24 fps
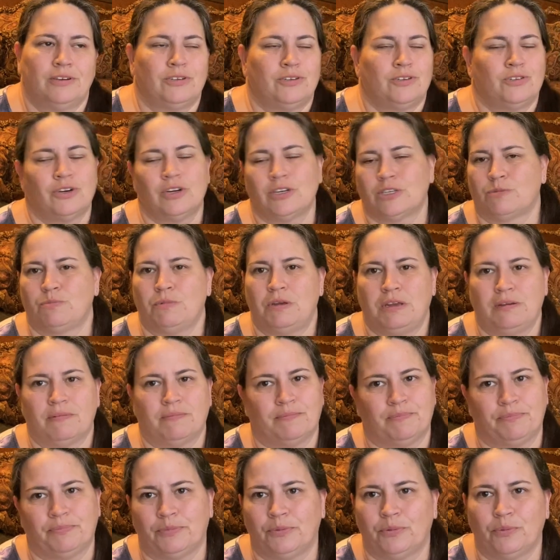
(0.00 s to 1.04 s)
Trust me,
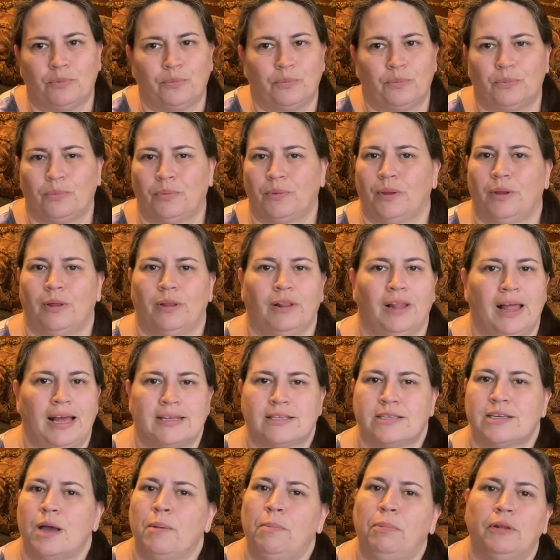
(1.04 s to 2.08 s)
the
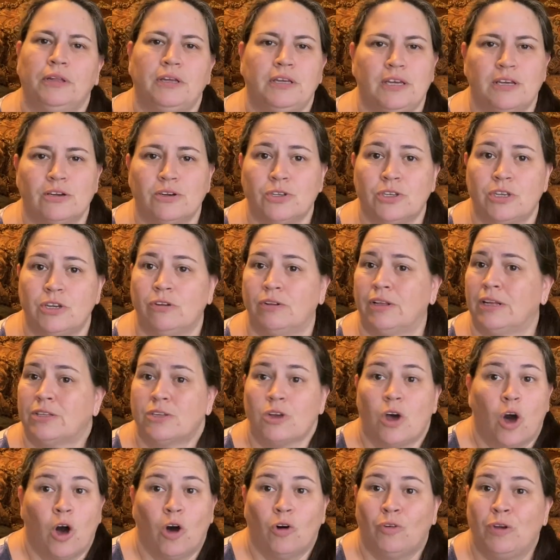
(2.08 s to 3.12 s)
last couple of years here, that's
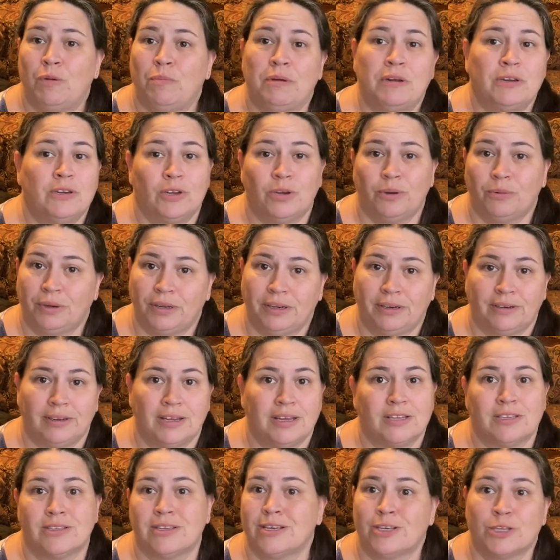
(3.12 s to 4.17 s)
all we've been doing
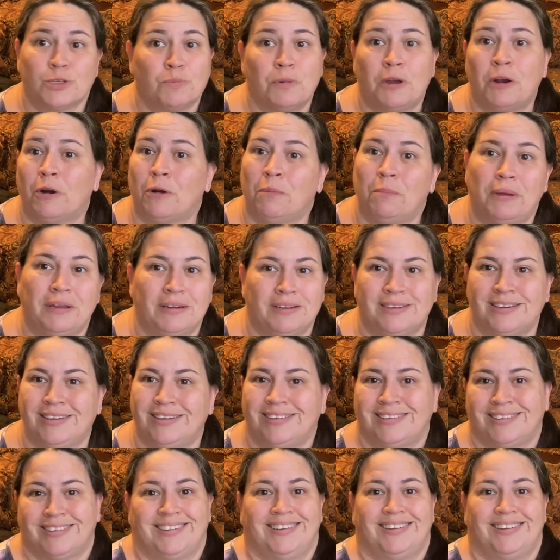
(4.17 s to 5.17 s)
is experimenting.